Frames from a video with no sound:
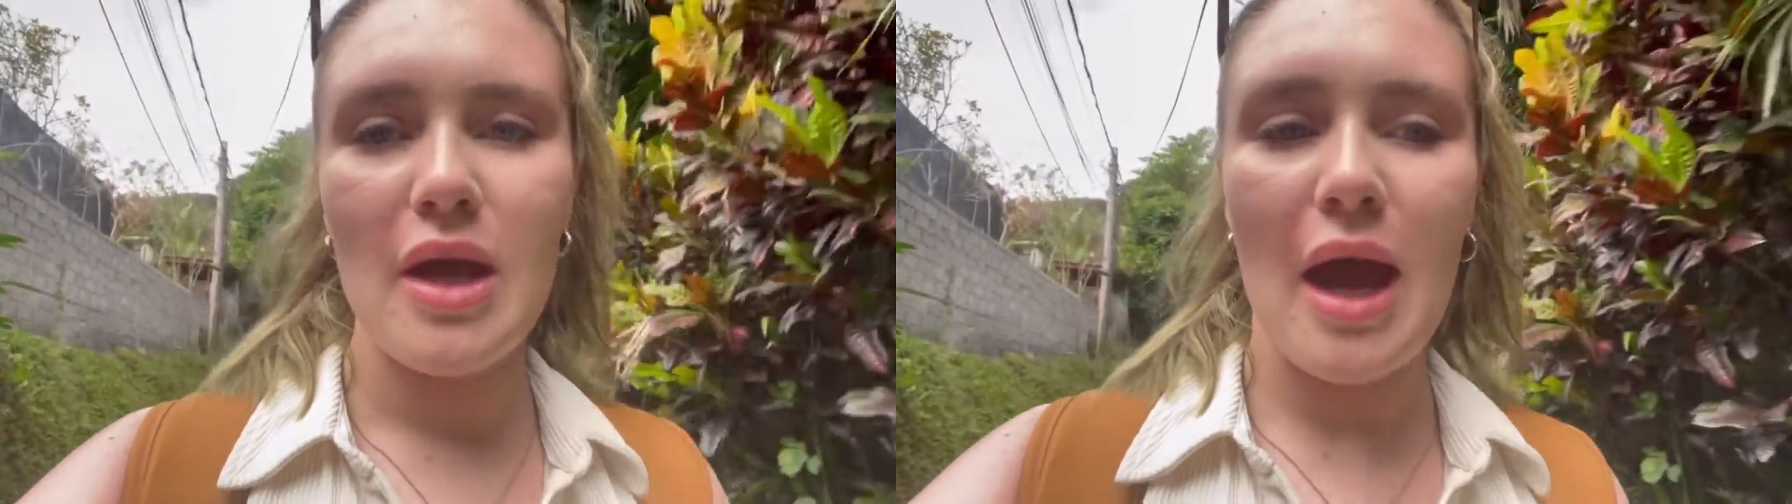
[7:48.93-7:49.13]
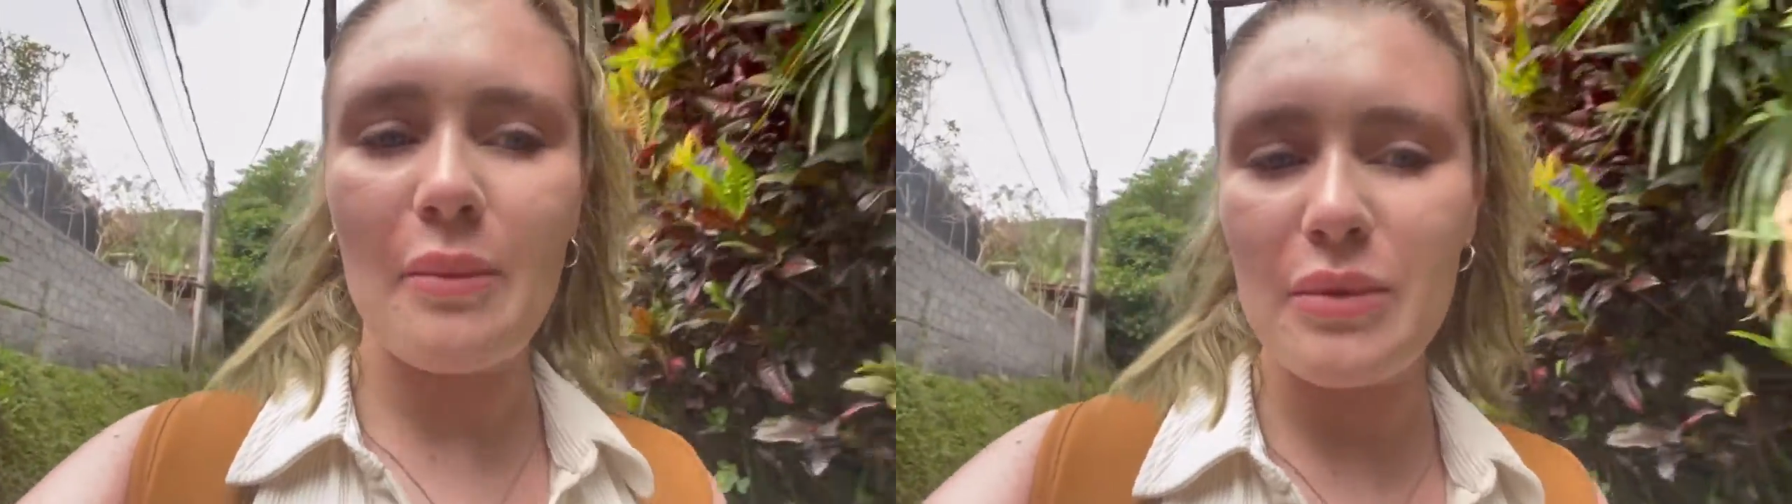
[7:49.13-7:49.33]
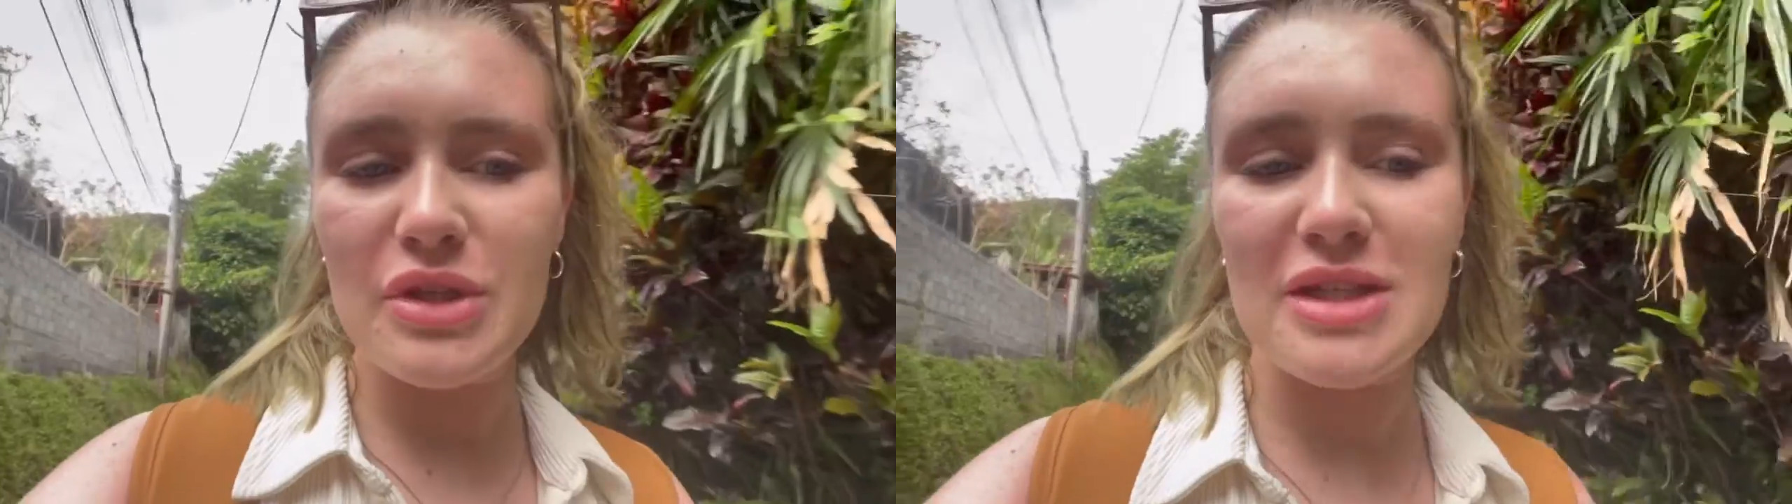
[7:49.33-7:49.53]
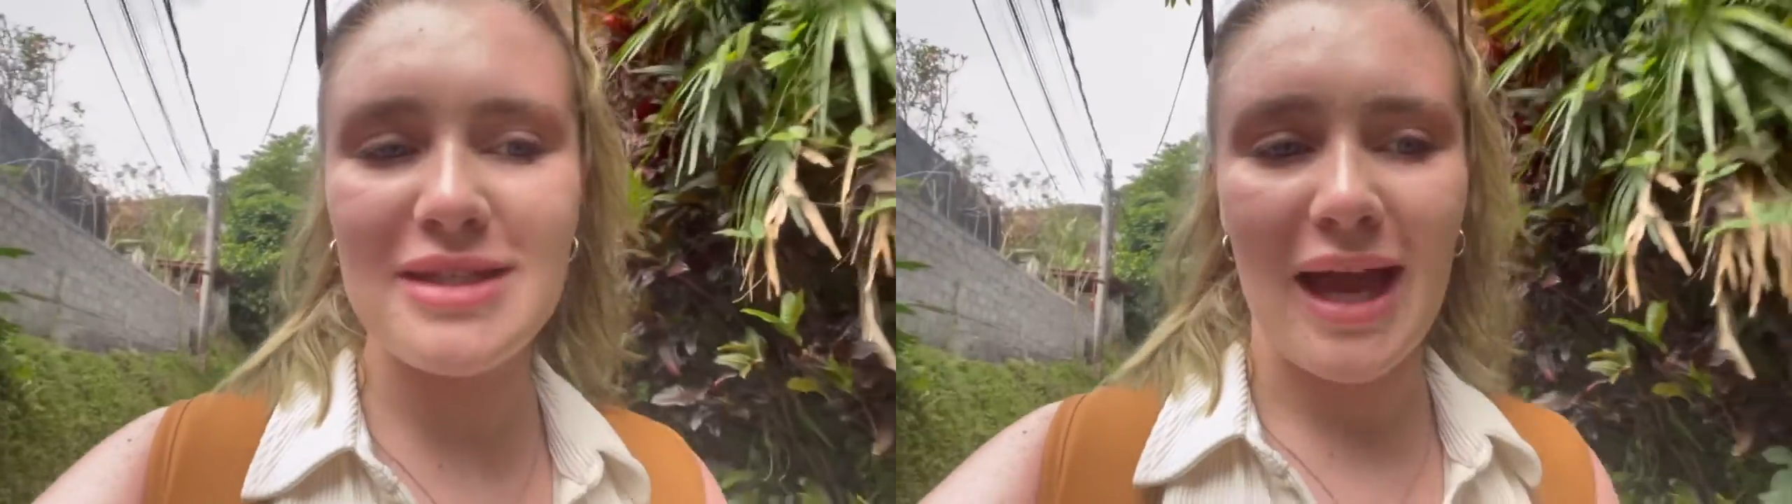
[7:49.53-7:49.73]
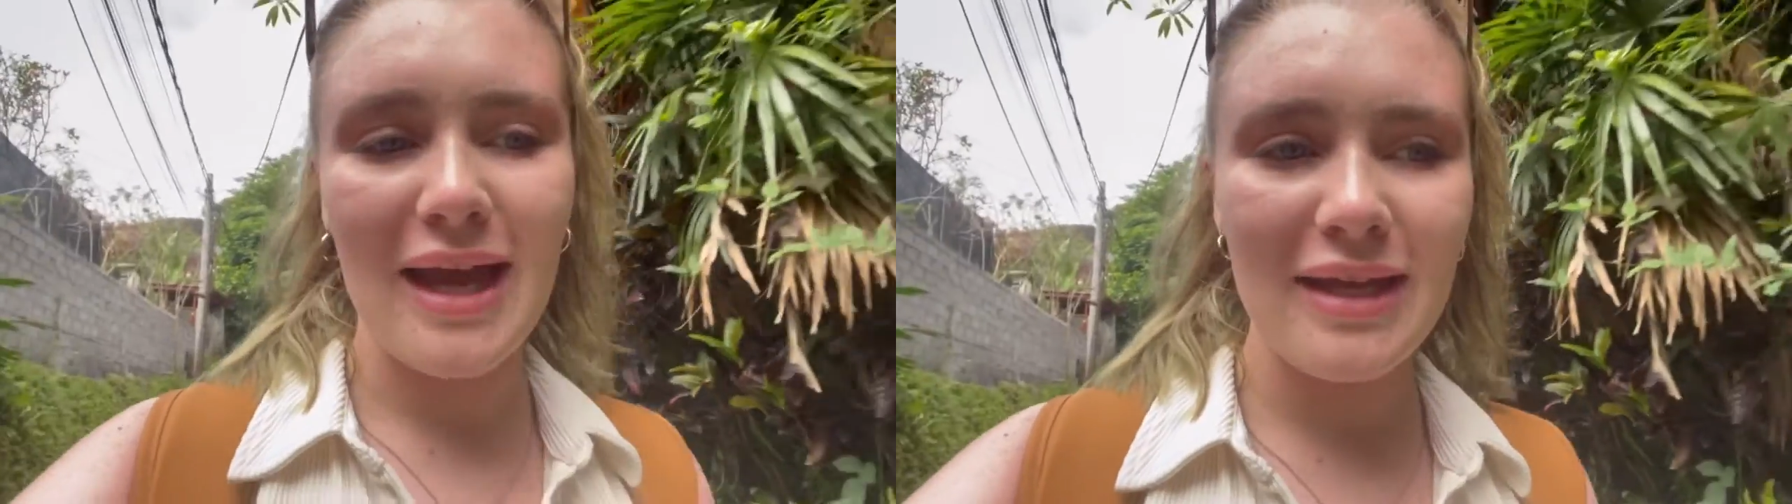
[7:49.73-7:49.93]
and we were just
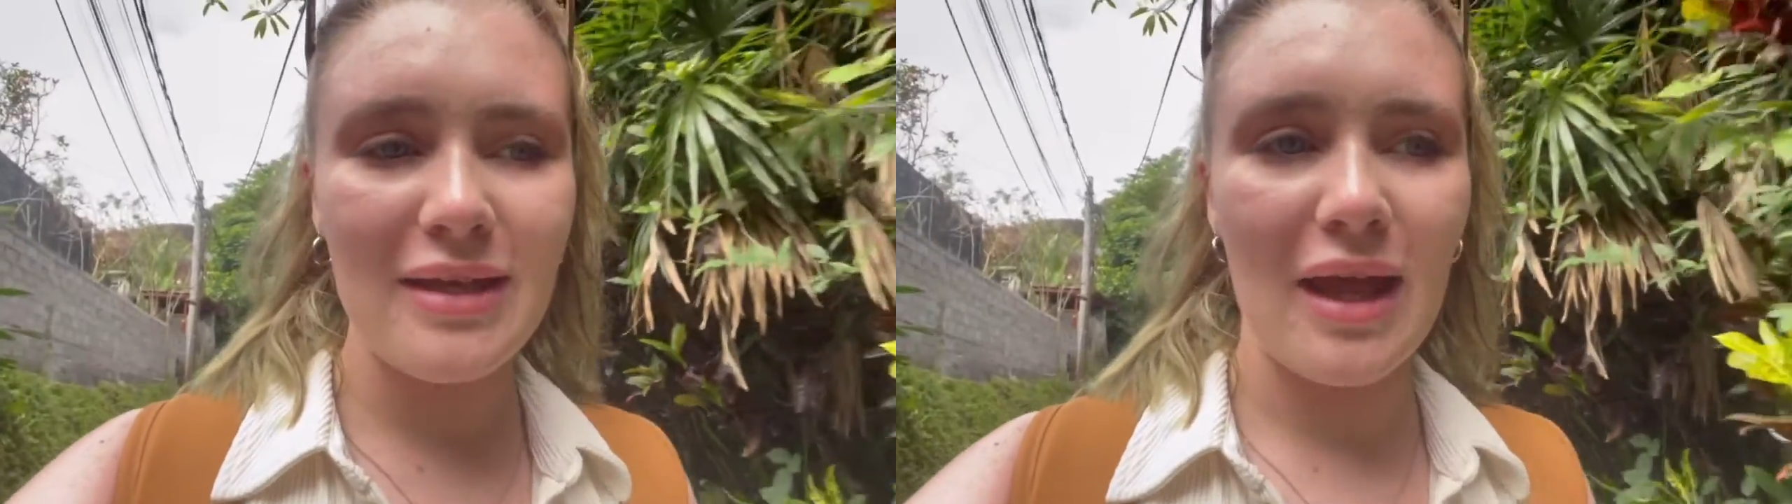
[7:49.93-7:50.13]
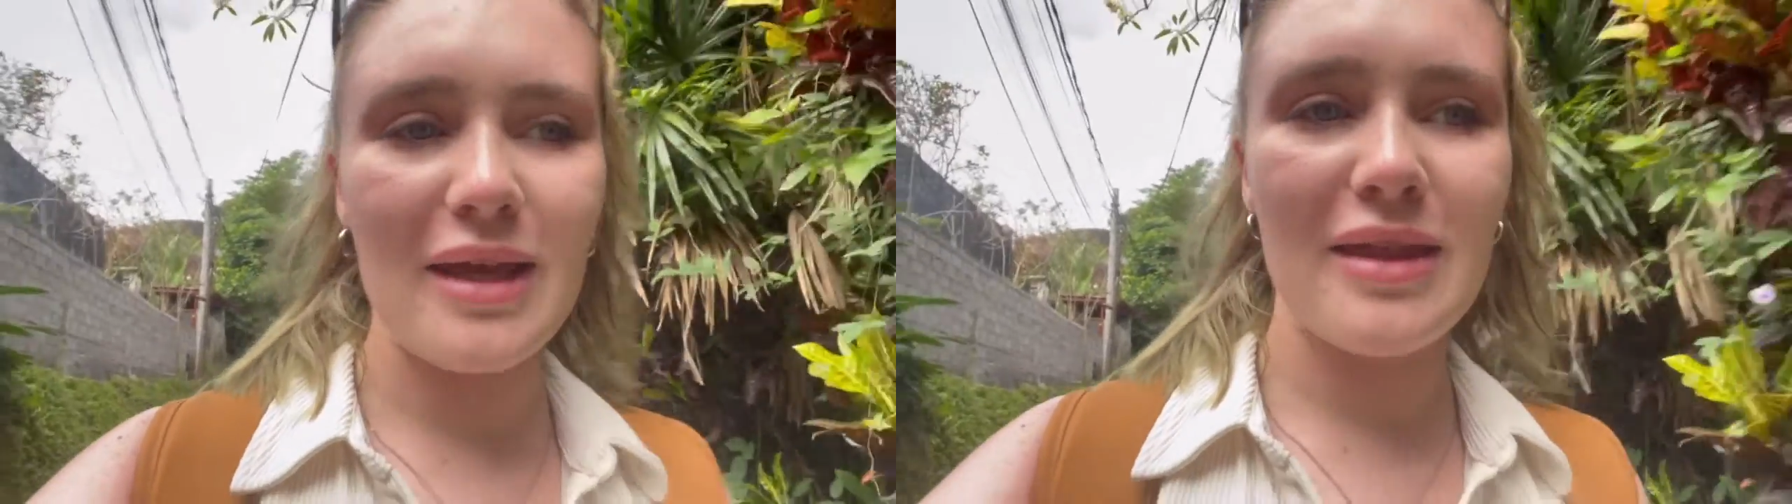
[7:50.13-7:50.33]
sat in like